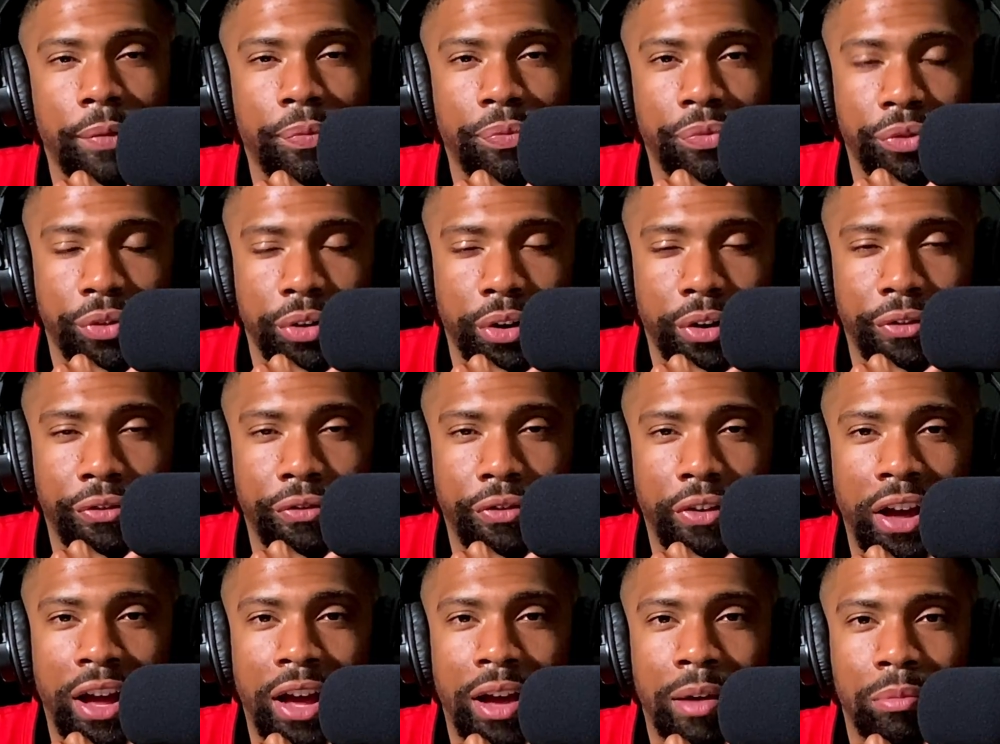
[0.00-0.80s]
your
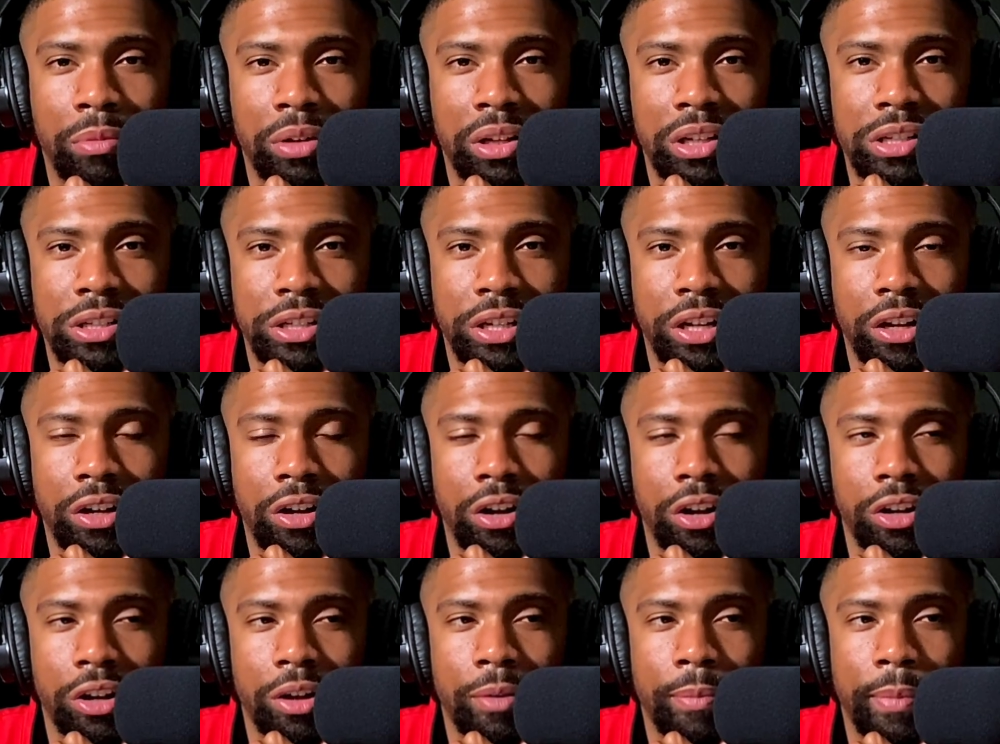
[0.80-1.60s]
family is getting
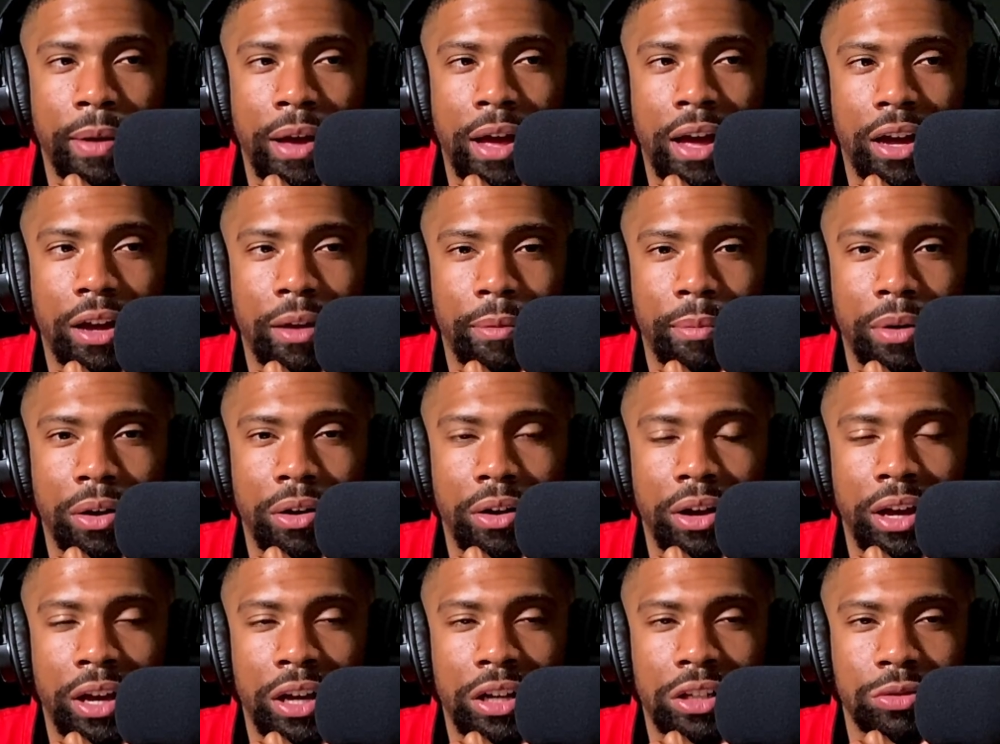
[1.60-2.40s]
on your back
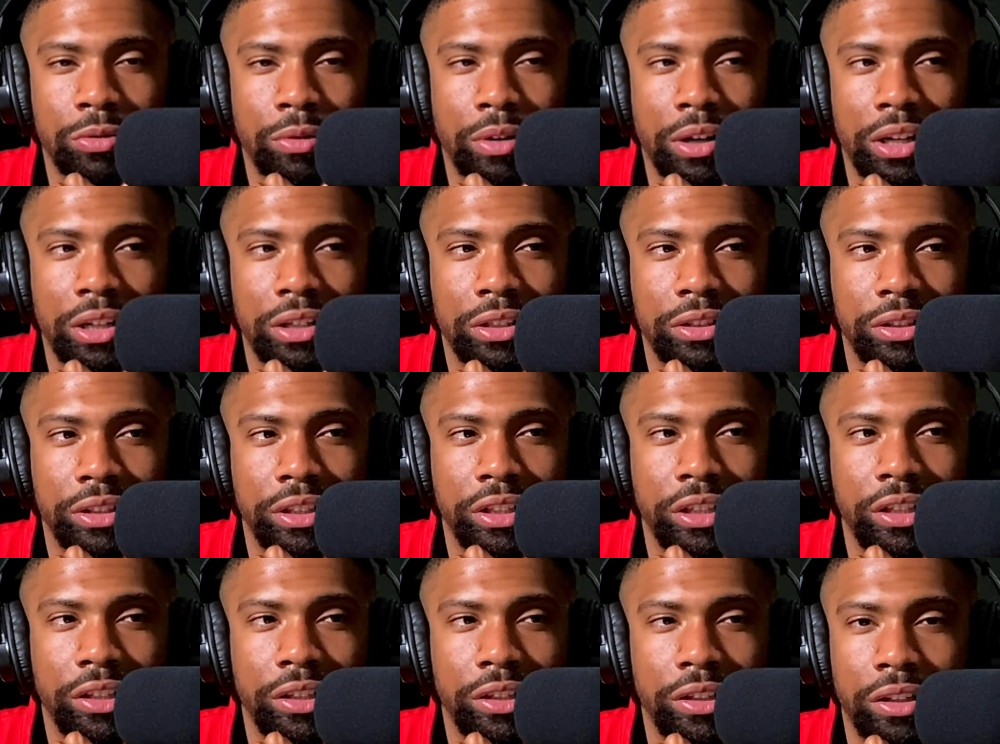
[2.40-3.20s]
about X, Y, and
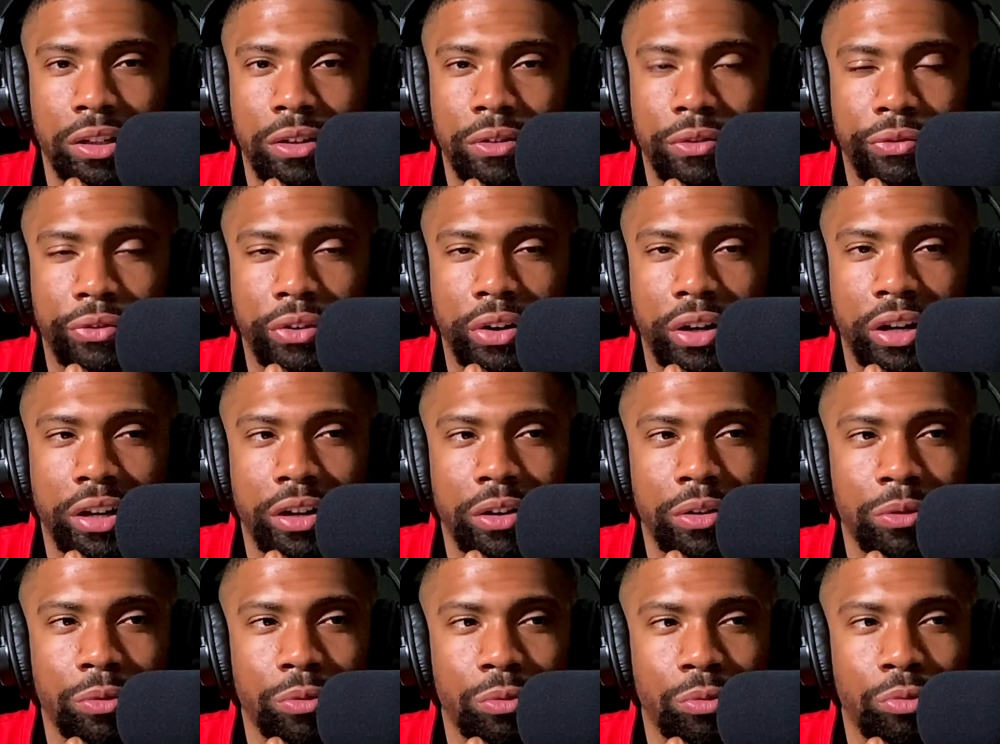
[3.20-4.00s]
Z, the
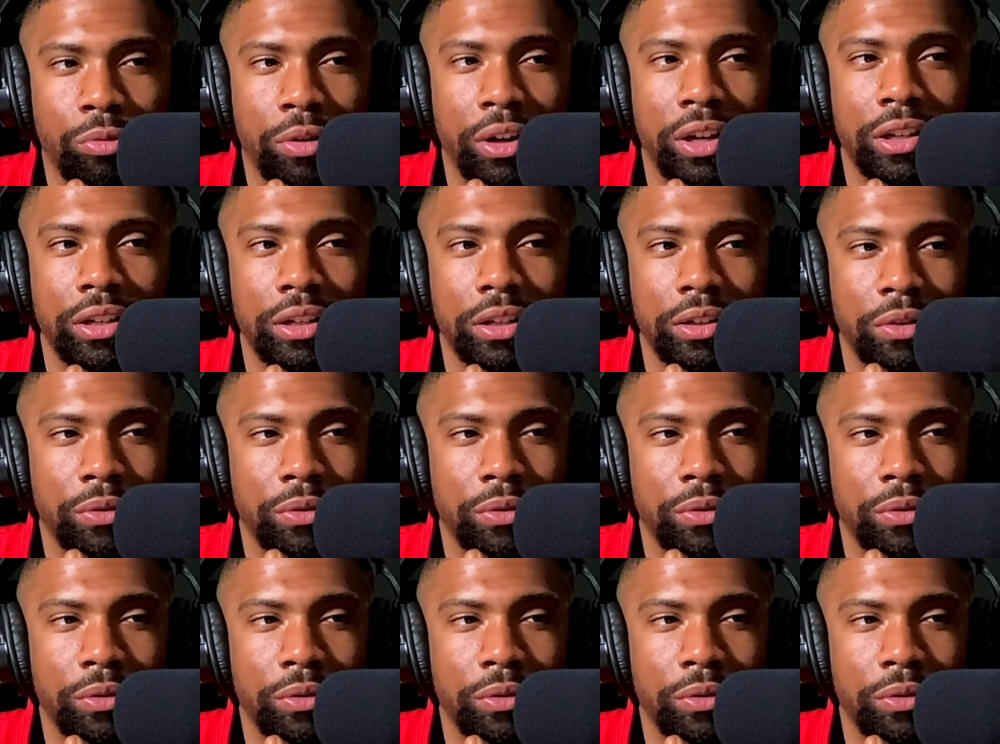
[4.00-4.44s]
fucking rent